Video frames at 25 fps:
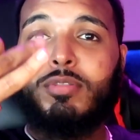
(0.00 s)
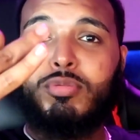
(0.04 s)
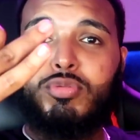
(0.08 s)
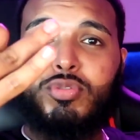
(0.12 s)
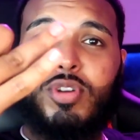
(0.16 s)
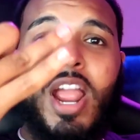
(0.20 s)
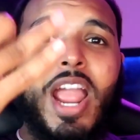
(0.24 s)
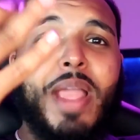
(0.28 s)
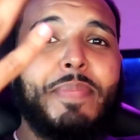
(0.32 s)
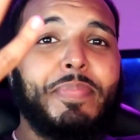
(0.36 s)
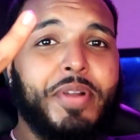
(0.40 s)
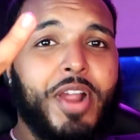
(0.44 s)

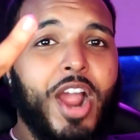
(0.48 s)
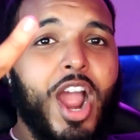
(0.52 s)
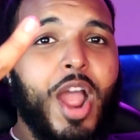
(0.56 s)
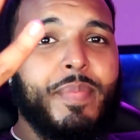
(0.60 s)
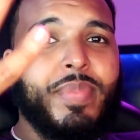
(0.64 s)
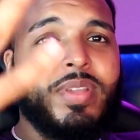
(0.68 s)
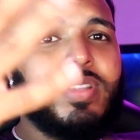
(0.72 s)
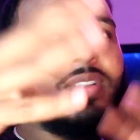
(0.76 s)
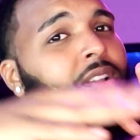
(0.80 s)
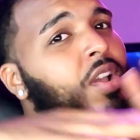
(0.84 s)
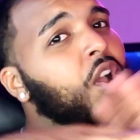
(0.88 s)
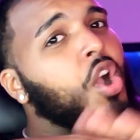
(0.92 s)
subscribe,
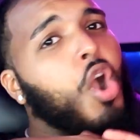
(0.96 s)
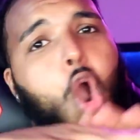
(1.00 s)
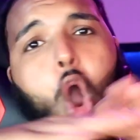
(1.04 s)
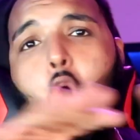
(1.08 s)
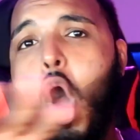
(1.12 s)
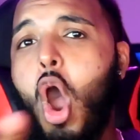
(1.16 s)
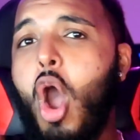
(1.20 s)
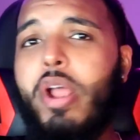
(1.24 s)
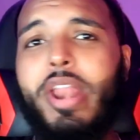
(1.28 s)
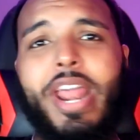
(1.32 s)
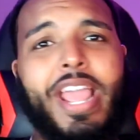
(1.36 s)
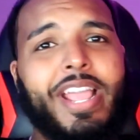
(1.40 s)
comment,
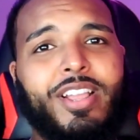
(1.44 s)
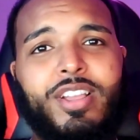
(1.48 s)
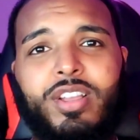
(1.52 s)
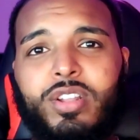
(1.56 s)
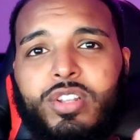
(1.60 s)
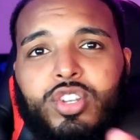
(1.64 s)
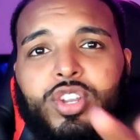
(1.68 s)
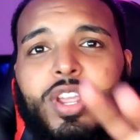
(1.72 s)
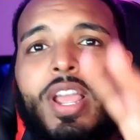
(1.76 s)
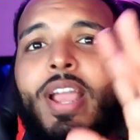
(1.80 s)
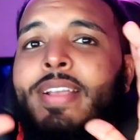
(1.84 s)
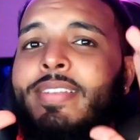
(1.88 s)
all that
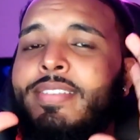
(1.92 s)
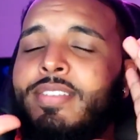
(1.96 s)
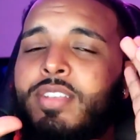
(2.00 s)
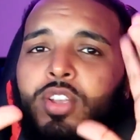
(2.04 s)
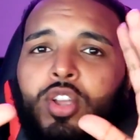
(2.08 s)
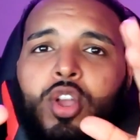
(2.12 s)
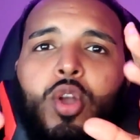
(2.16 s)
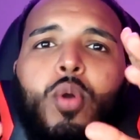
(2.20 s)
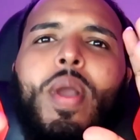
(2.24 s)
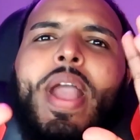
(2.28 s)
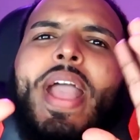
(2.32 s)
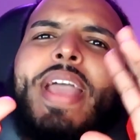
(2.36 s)
good jazz.
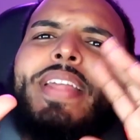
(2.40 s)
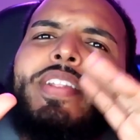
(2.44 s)
Go